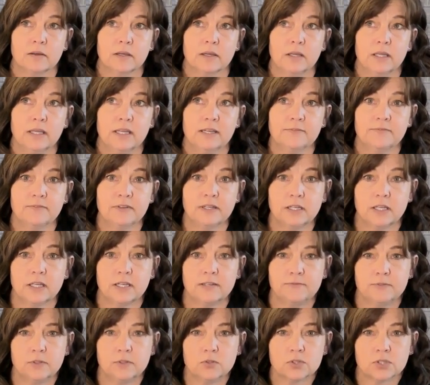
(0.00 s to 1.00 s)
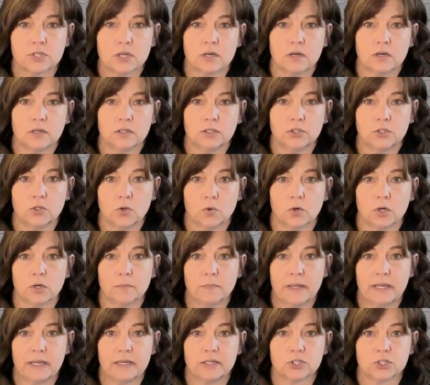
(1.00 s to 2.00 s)
if you saw your
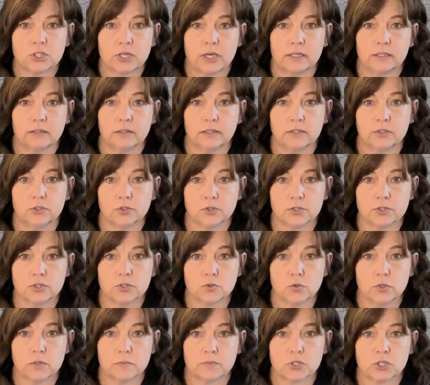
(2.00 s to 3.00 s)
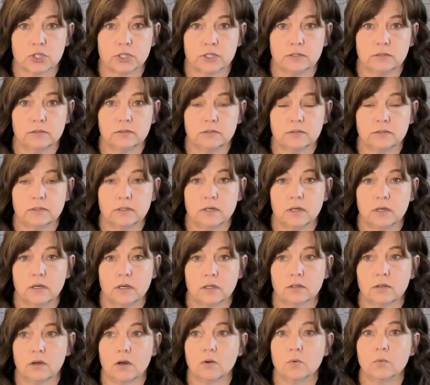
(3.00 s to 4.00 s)
page title and your description
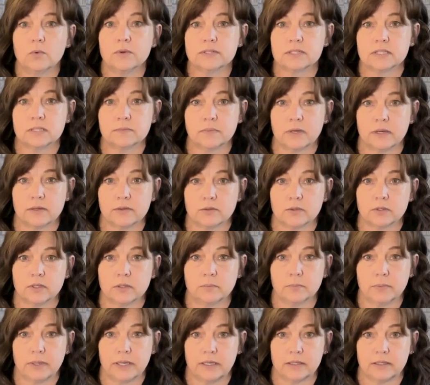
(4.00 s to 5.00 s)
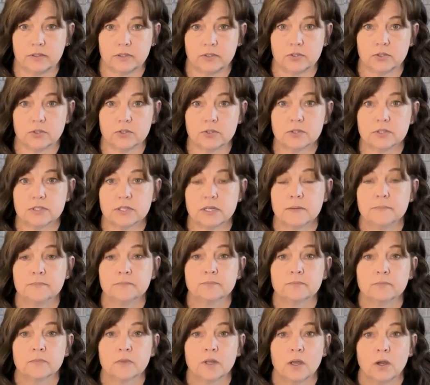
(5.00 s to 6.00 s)
along with some other competitors,
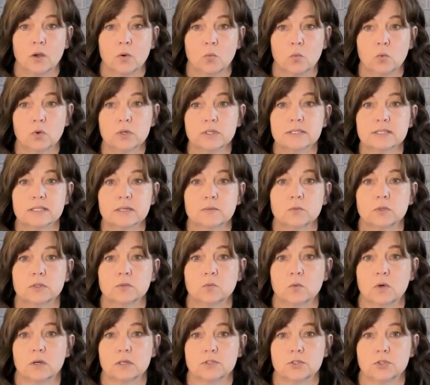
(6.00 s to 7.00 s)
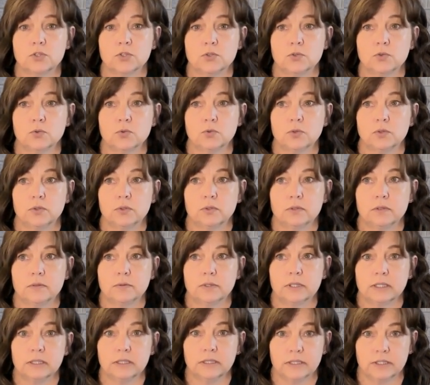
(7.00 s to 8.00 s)
would someone want to
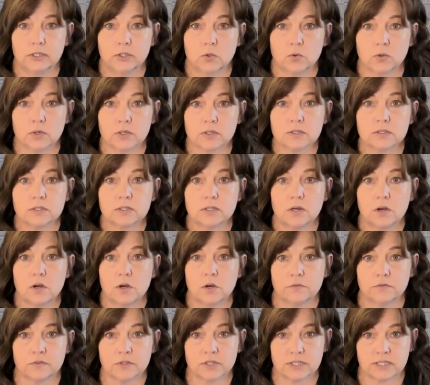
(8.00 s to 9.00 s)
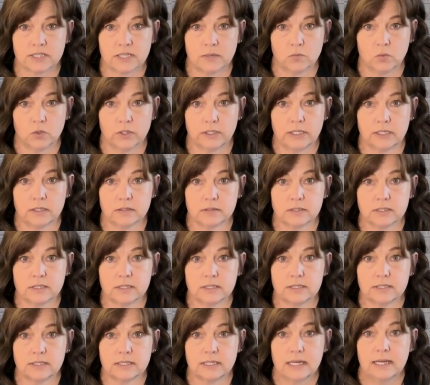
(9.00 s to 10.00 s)
click yours over someone
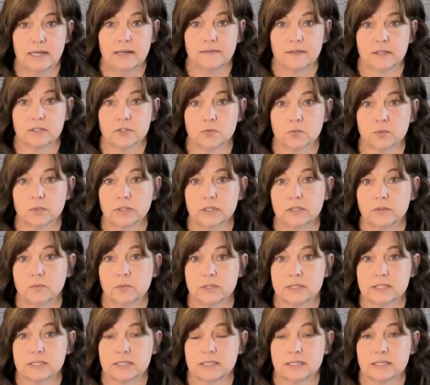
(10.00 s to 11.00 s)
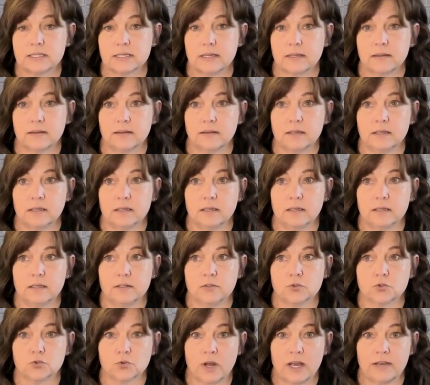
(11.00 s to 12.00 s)
else's? That's really what's the
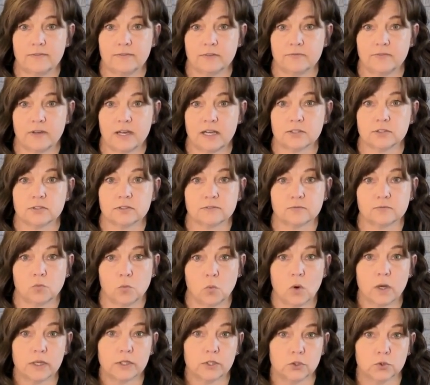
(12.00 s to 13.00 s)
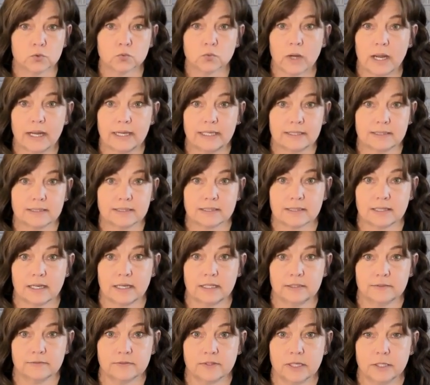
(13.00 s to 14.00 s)
driving factor of what you write
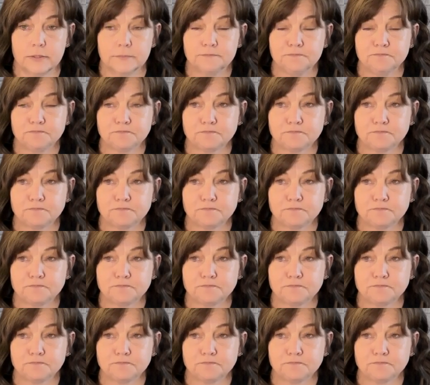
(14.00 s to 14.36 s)
inside of there.